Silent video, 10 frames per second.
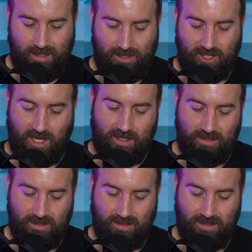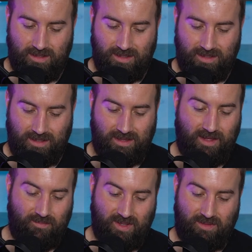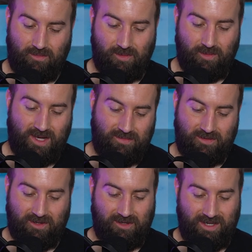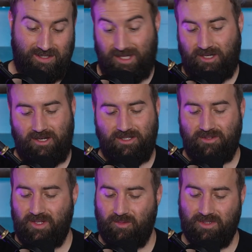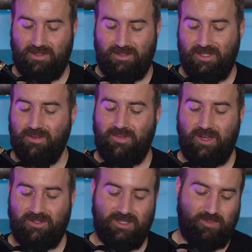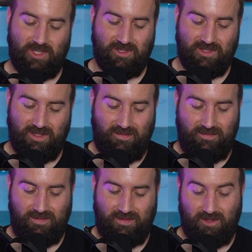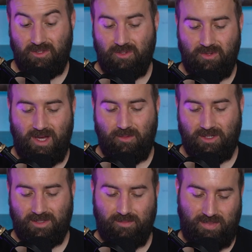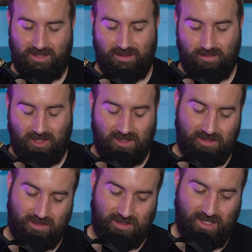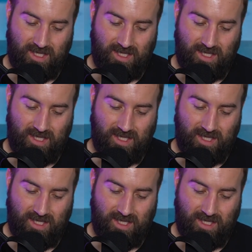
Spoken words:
China, like they had been throughout their entire history, was still very suspicious of their new networks and business partners.